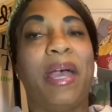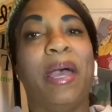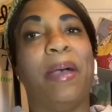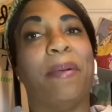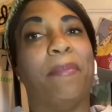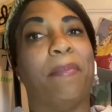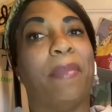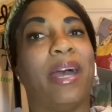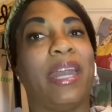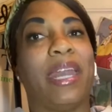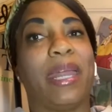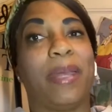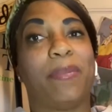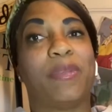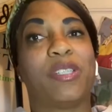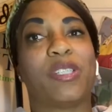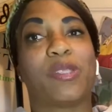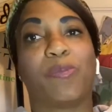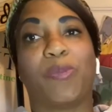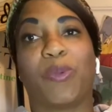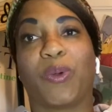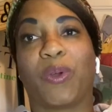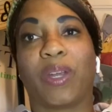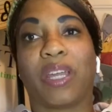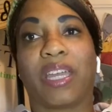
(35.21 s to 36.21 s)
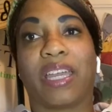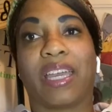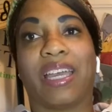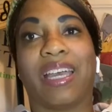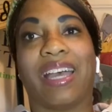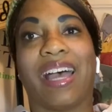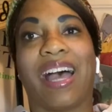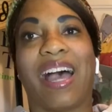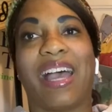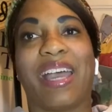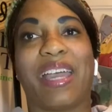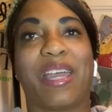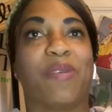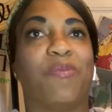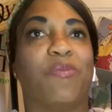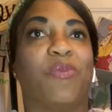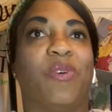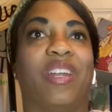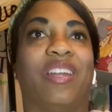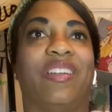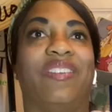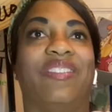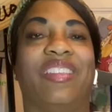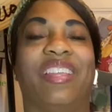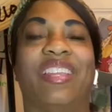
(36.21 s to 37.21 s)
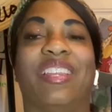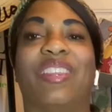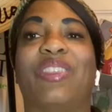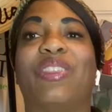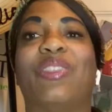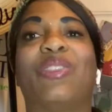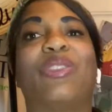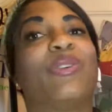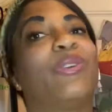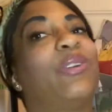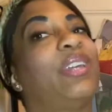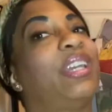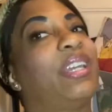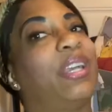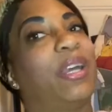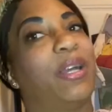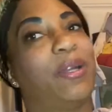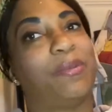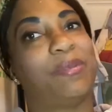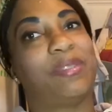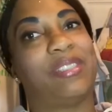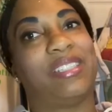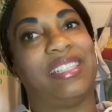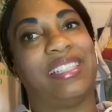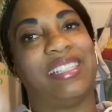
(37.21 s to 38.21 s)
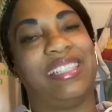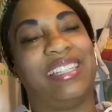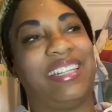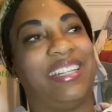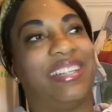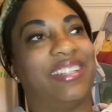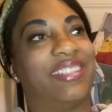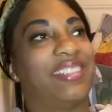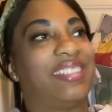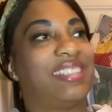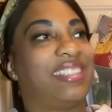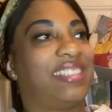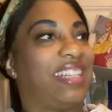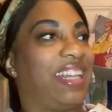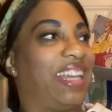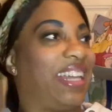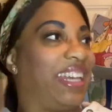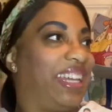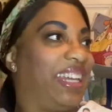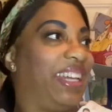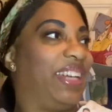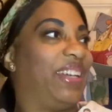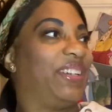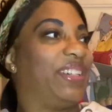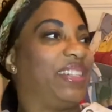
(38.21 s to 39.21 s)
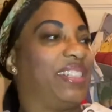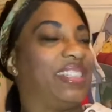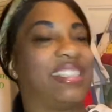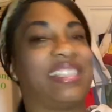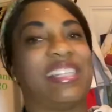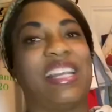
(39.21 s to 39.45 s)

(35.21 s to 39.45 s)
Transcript: My name is Barika. I am one of the three Tears, and here is